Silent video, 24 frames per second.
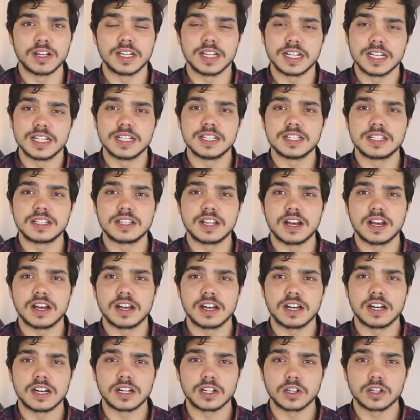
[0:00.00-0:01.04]
is
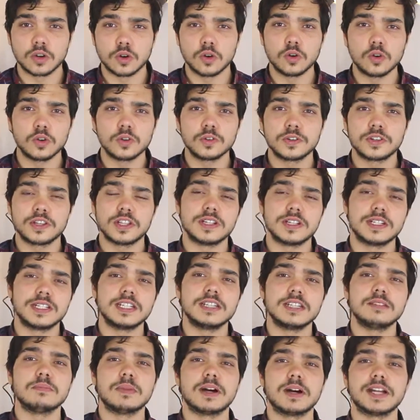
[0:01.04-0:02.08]
our chord, the
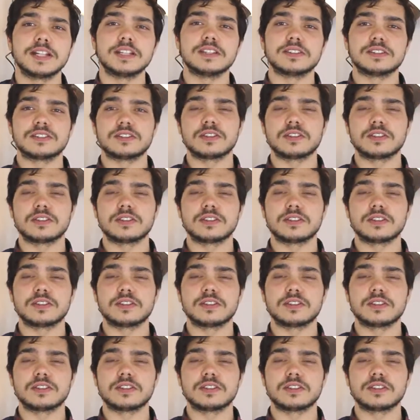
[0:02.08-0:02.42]
D minor.